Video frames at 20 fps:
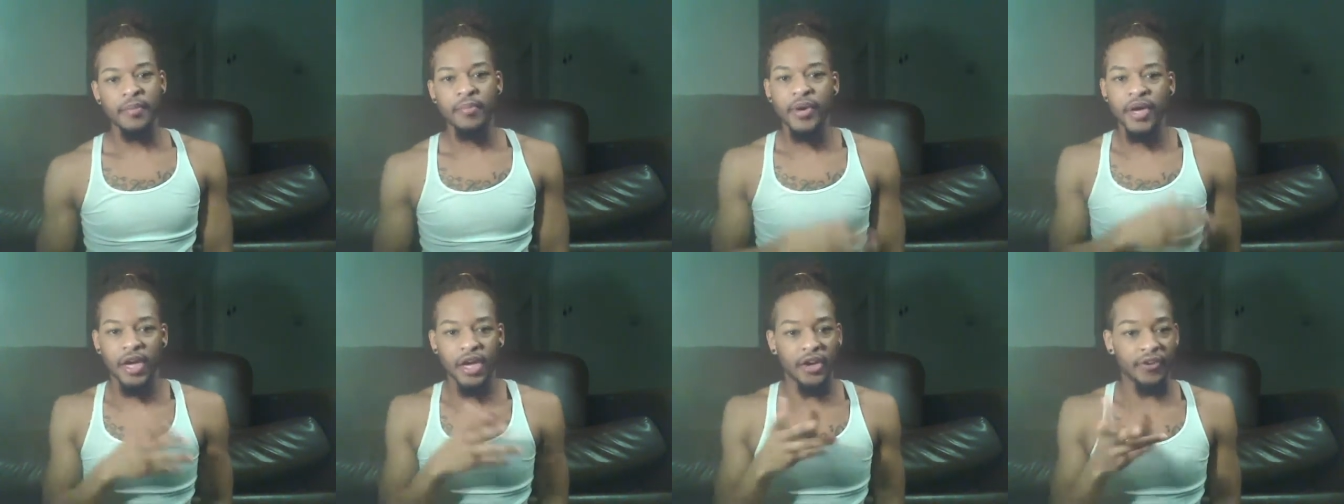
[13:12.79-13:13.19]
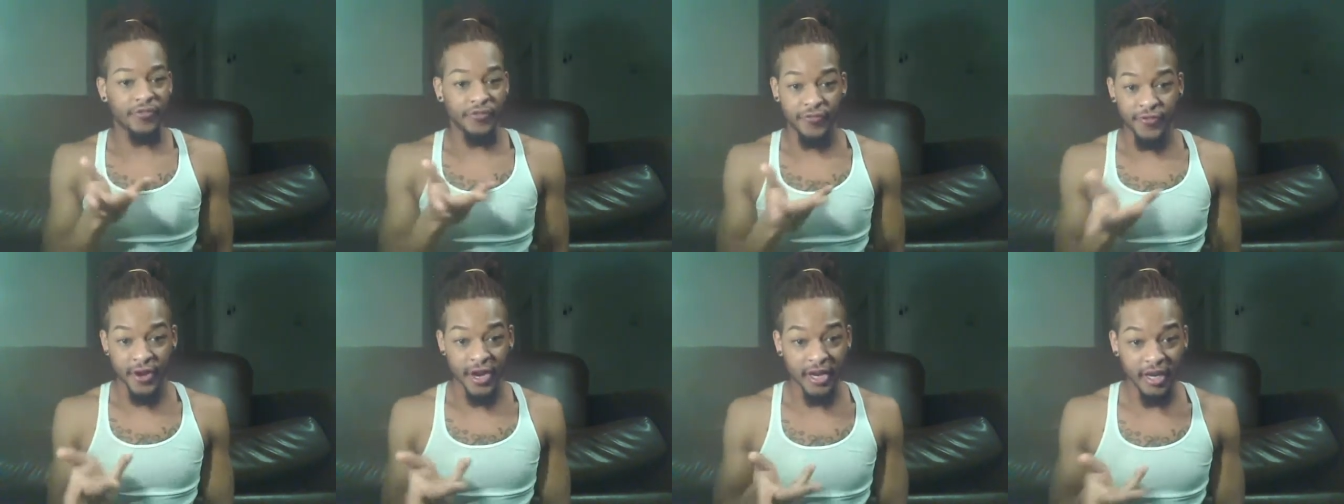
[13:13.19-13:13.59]
But
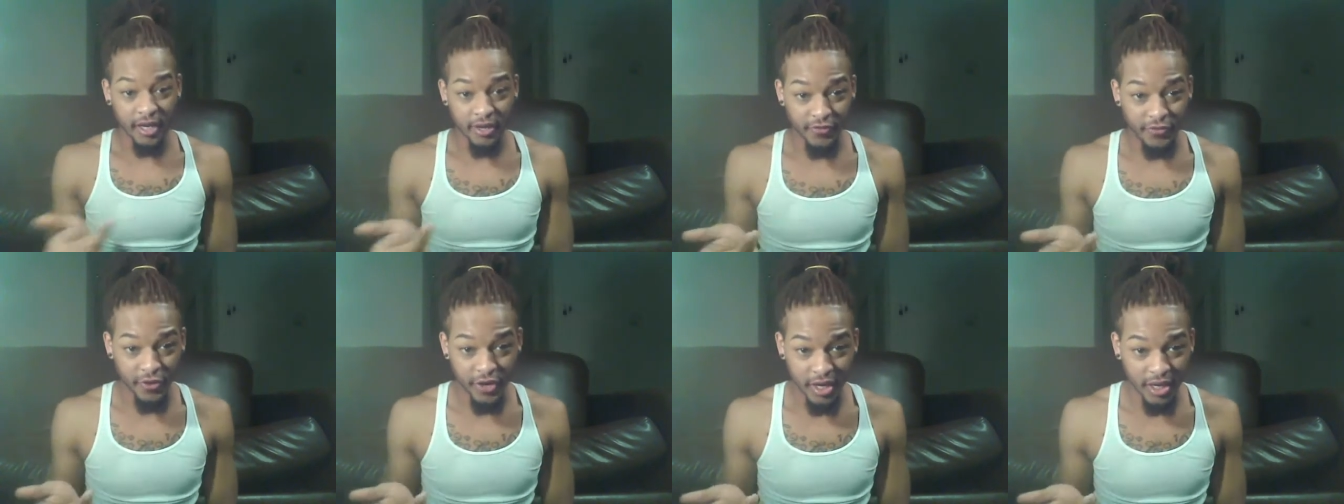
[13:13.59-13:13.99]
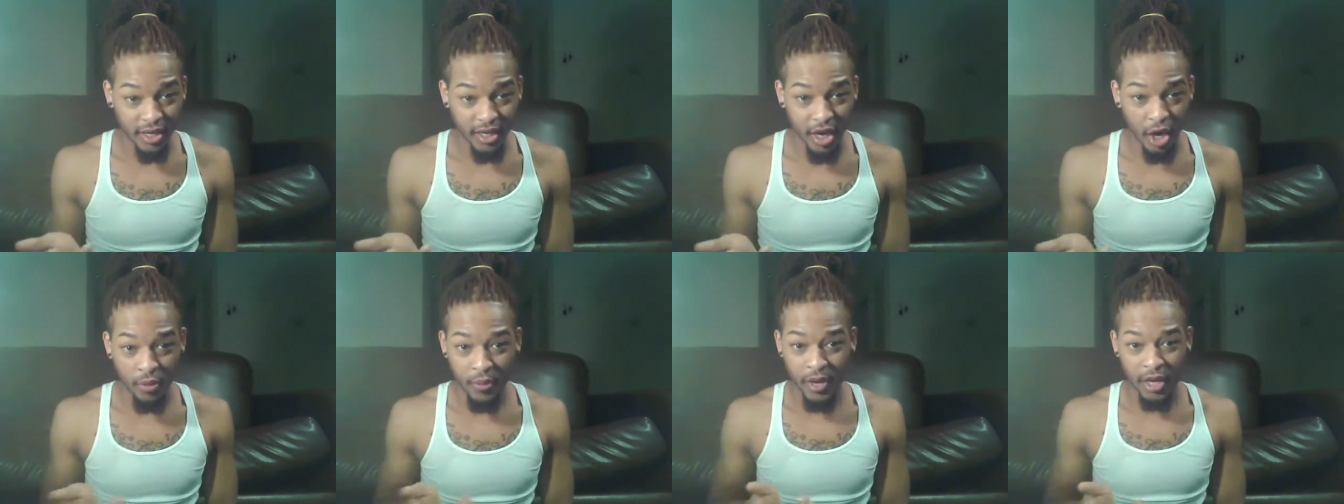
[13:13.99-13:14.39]

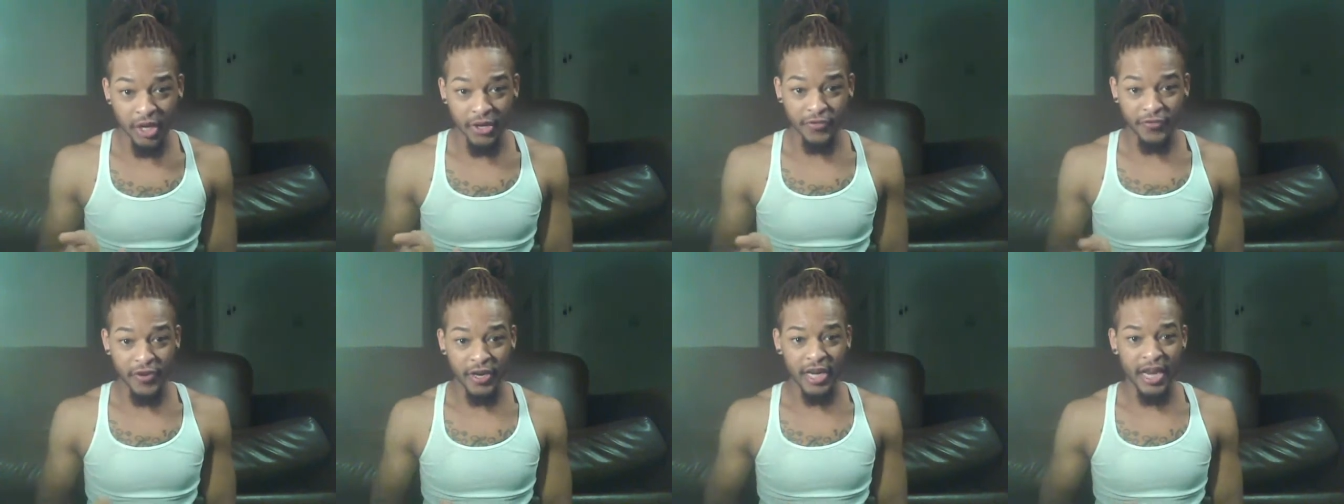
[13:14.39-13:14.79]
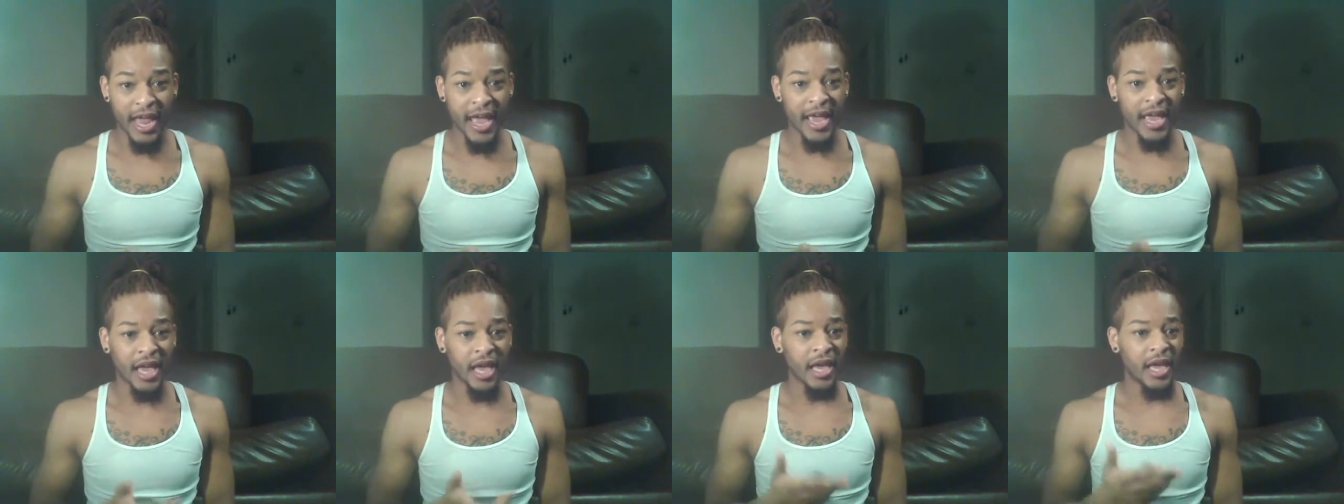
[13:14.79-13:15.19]
a regular friend,
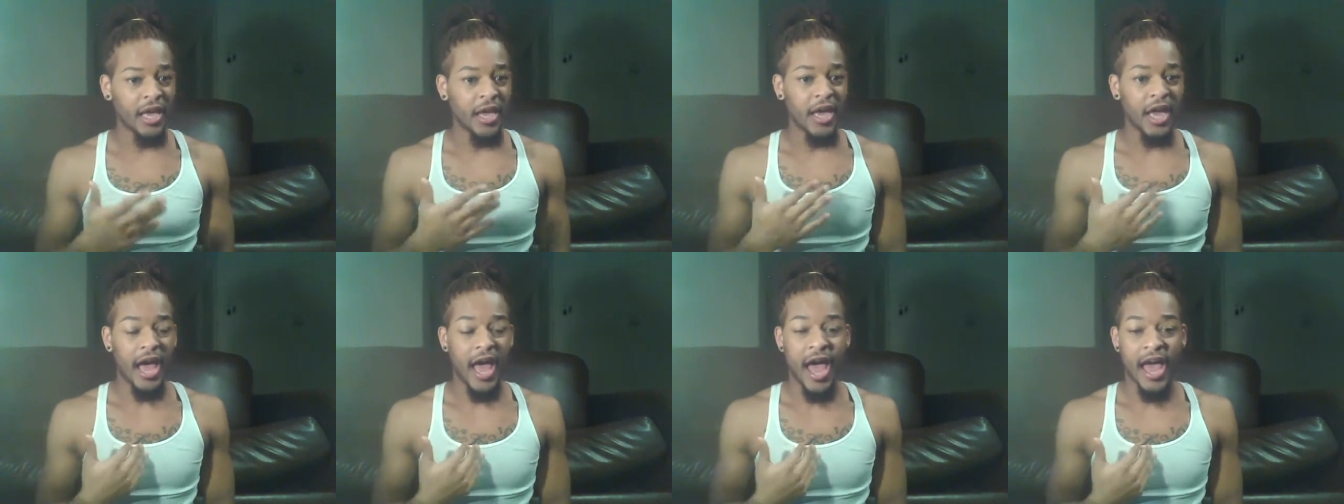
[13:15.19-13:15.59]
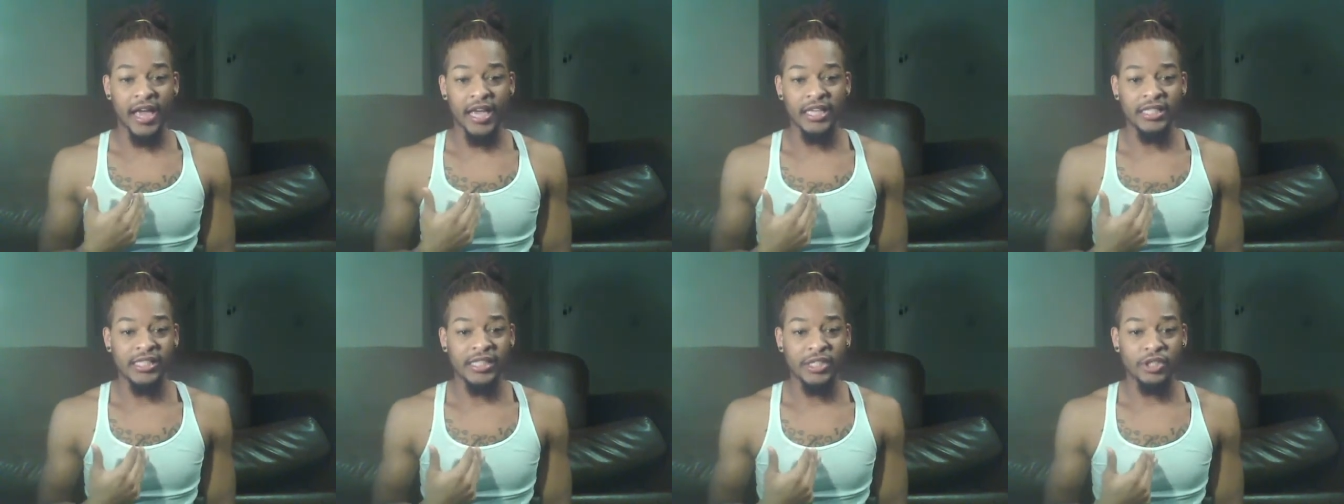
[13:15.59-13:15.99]
like, I
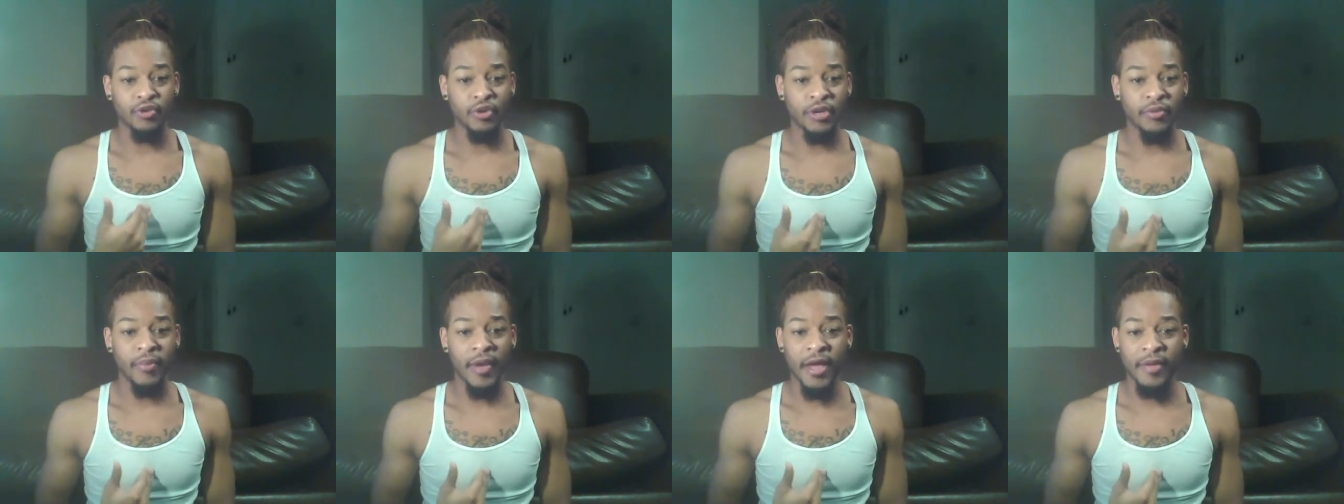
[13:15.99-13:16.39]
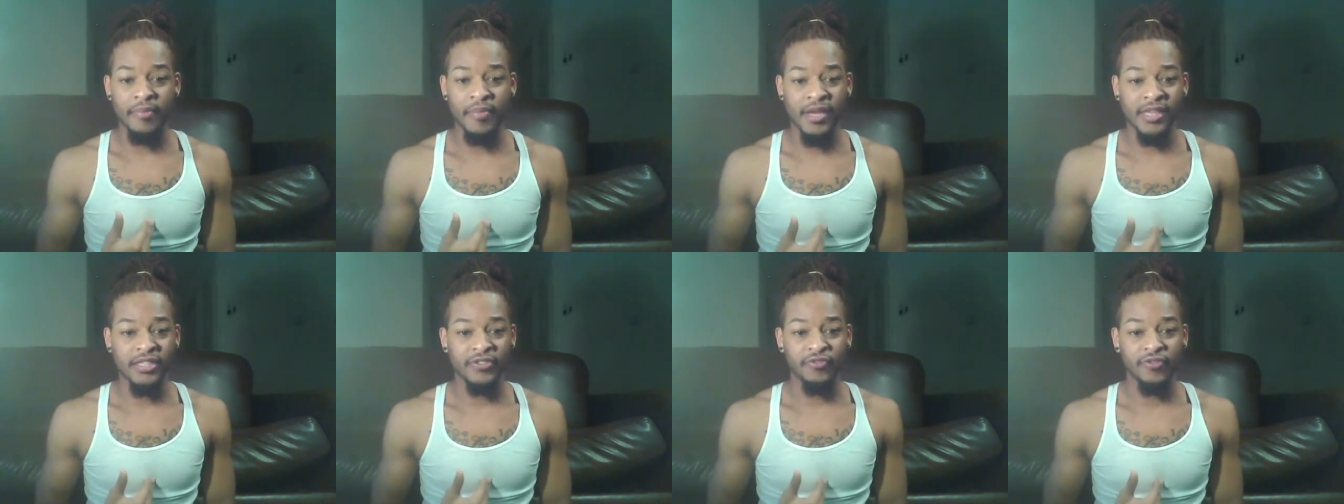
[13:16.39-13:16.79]
can screen my
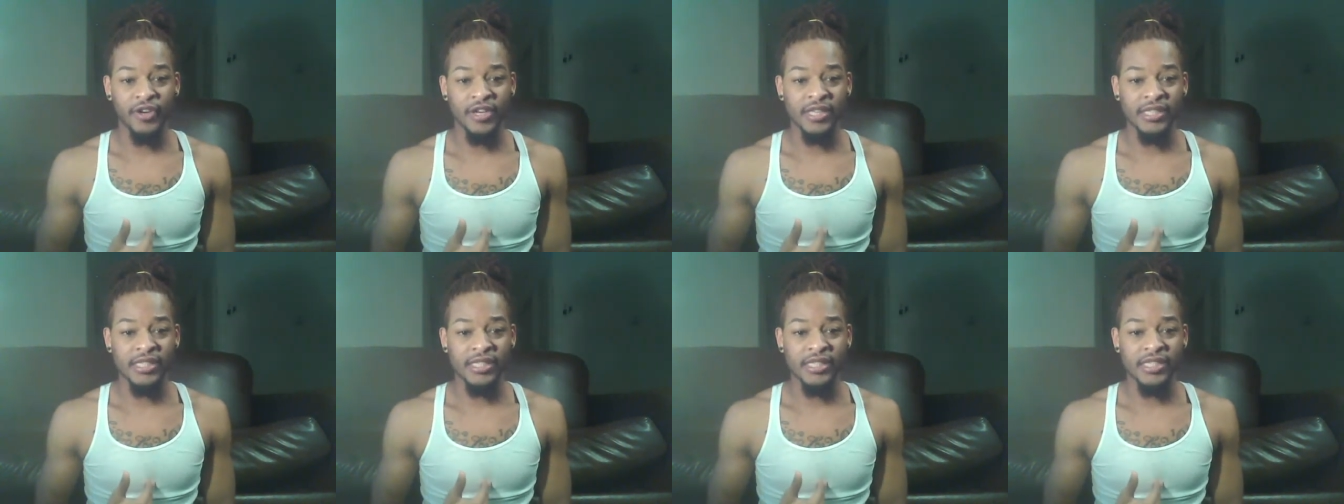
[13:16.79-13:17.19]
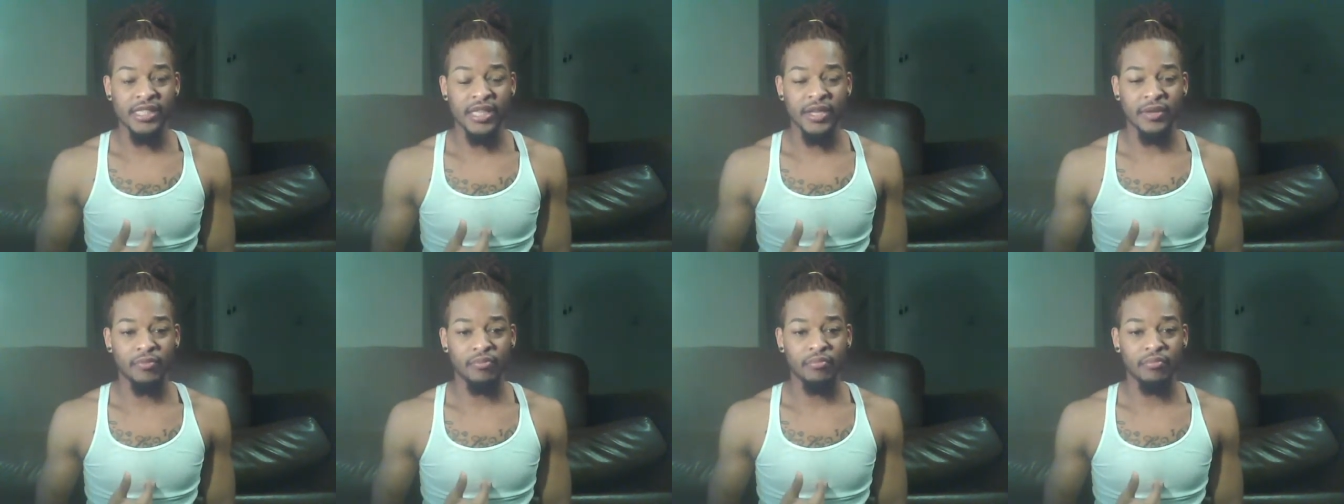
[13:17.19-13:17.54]
best friends,